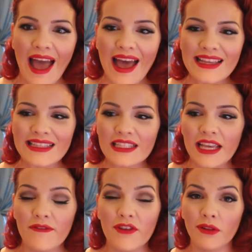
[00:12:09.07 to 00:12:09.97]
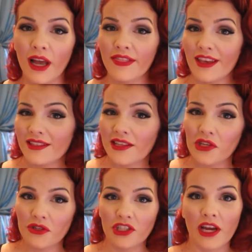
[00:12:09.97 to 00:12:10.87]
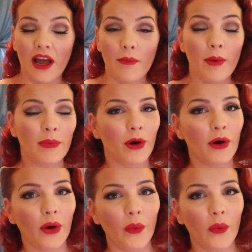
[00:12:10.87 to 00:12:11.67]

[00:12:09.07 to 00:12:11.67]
and if you like this then you should check out my blog,